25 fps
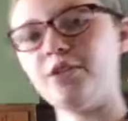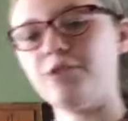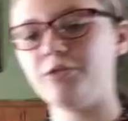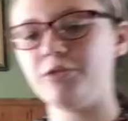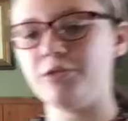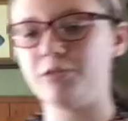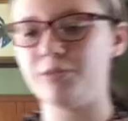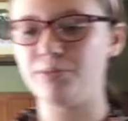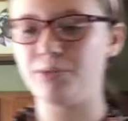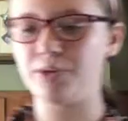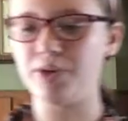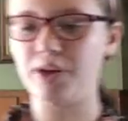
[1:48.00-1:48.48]

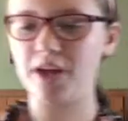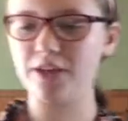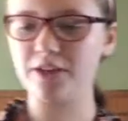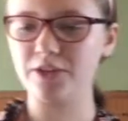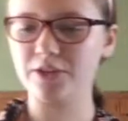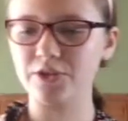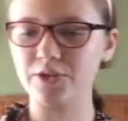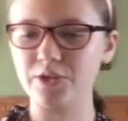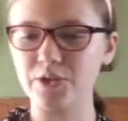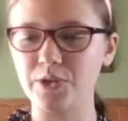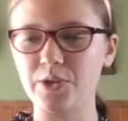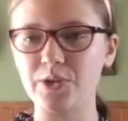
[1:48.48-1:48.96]
We'll put it on
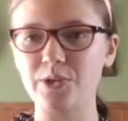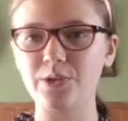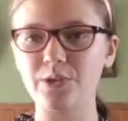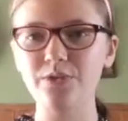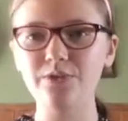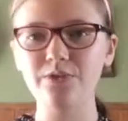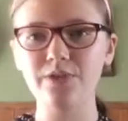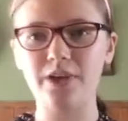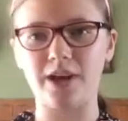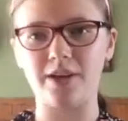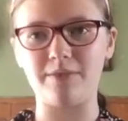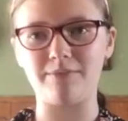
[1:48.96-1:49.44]
the
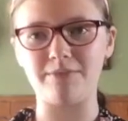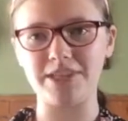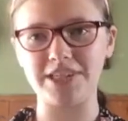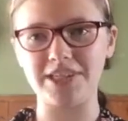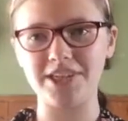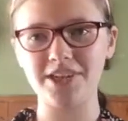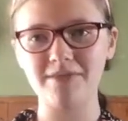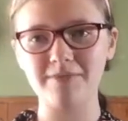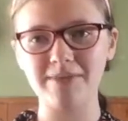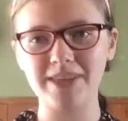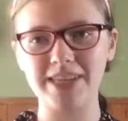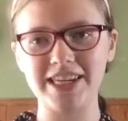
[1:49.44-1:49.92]
stove on
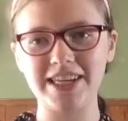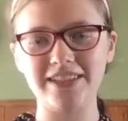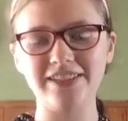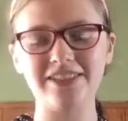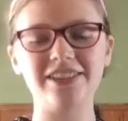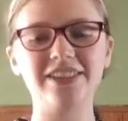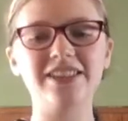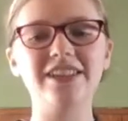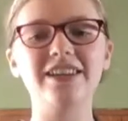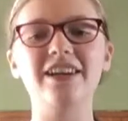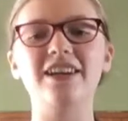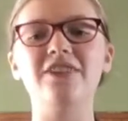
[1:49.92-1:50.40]
medium
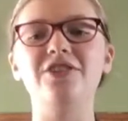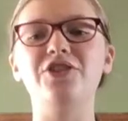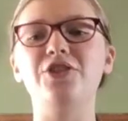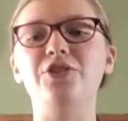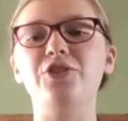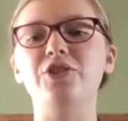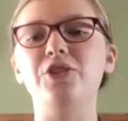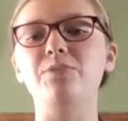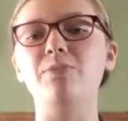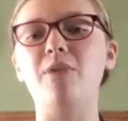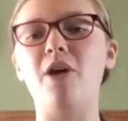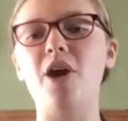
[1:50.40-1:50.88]
heat
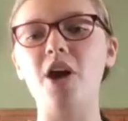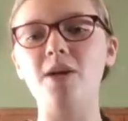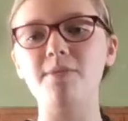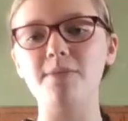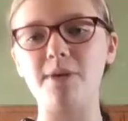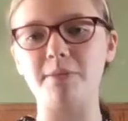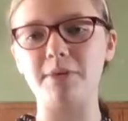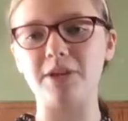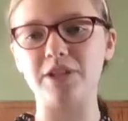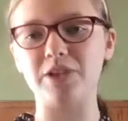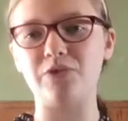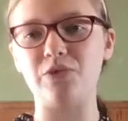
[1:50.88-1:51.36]
until small
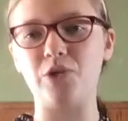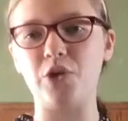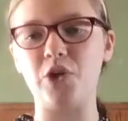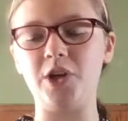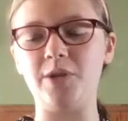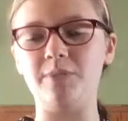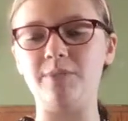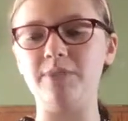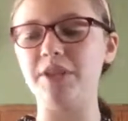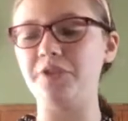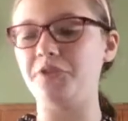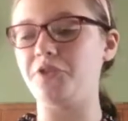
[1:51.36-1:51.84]
bubbles
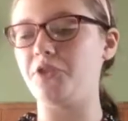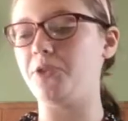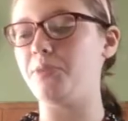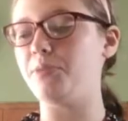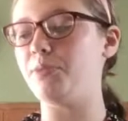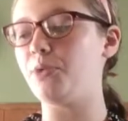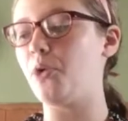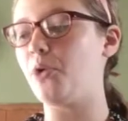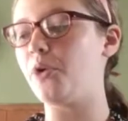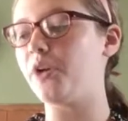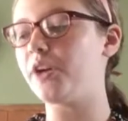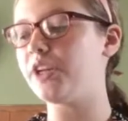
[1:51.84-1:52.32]
form. Then we'll
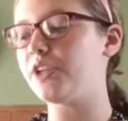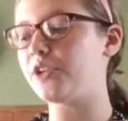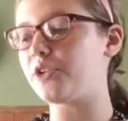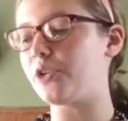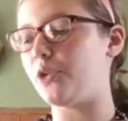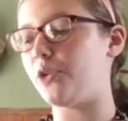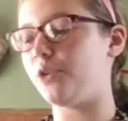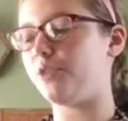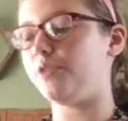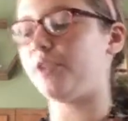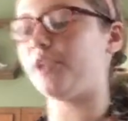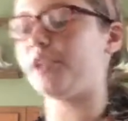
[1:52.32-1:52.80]
pour it
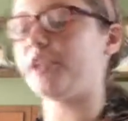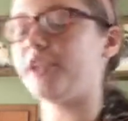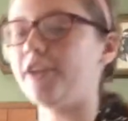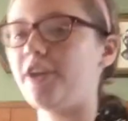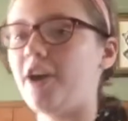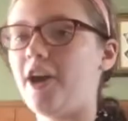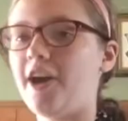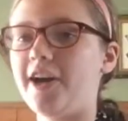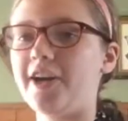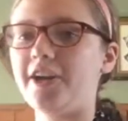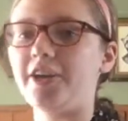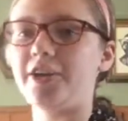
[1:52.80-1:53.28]
over
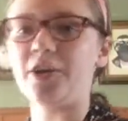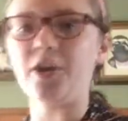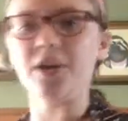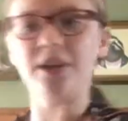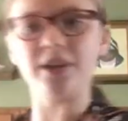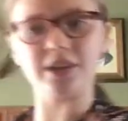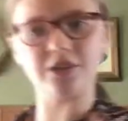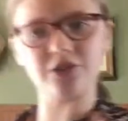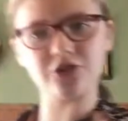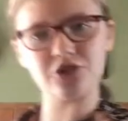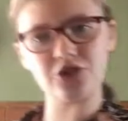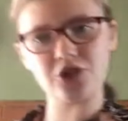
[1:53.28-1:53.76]
our
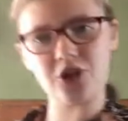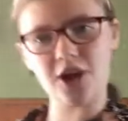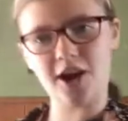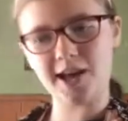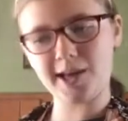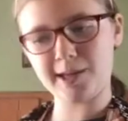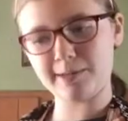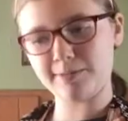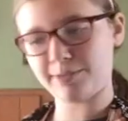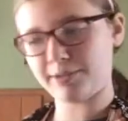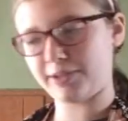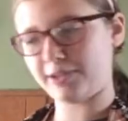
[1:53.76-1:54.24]

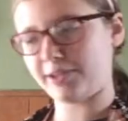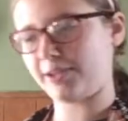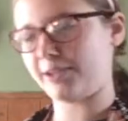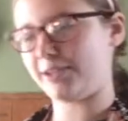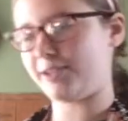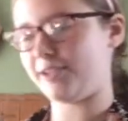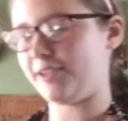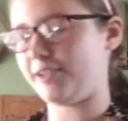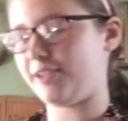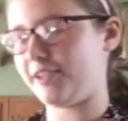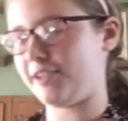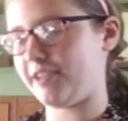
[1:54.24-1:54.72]
chopped
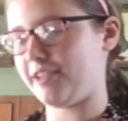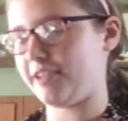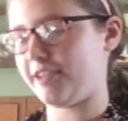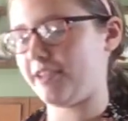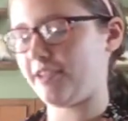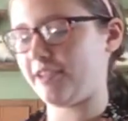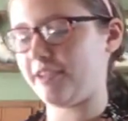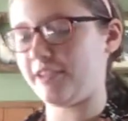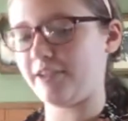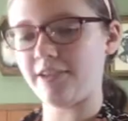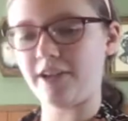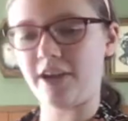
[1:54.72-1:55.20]

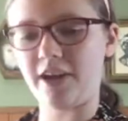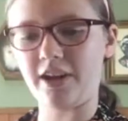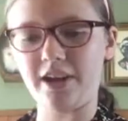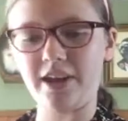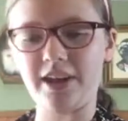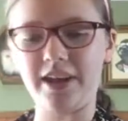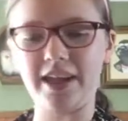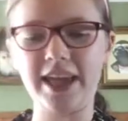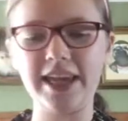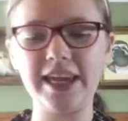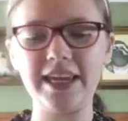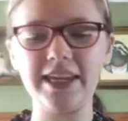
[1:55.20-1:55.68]

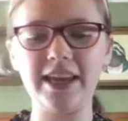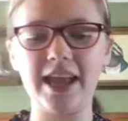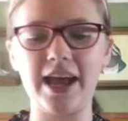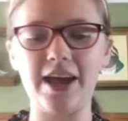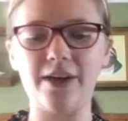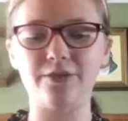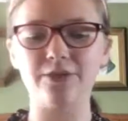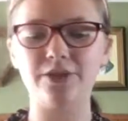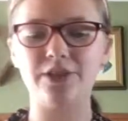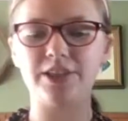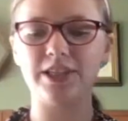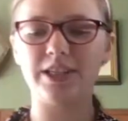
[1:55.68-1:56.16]
8
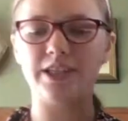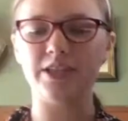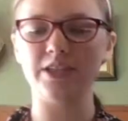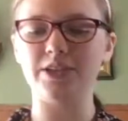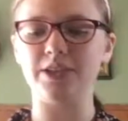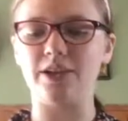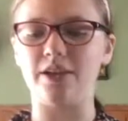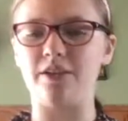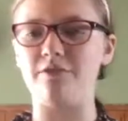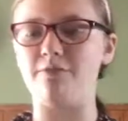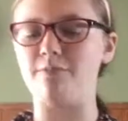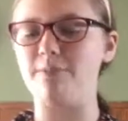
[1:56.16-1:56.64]
ounces
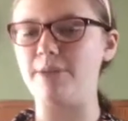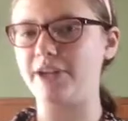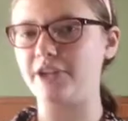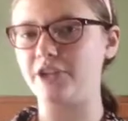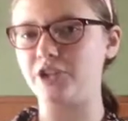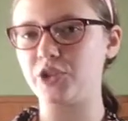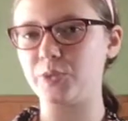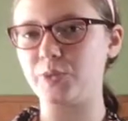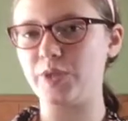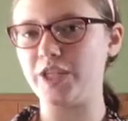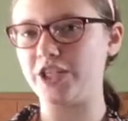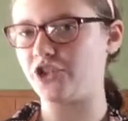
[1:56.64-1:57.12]
of
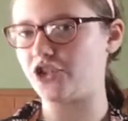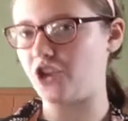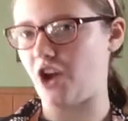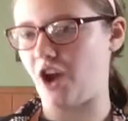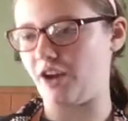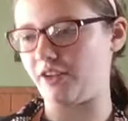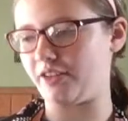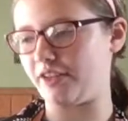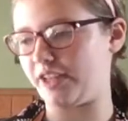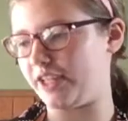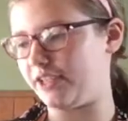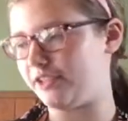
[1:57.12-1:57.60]
bittersweet
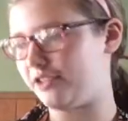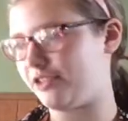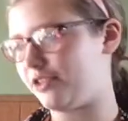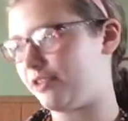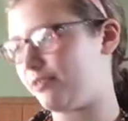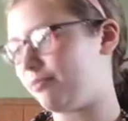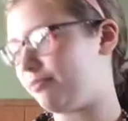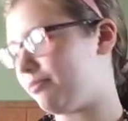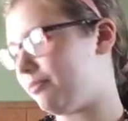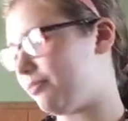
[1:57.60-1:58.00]
chocolate.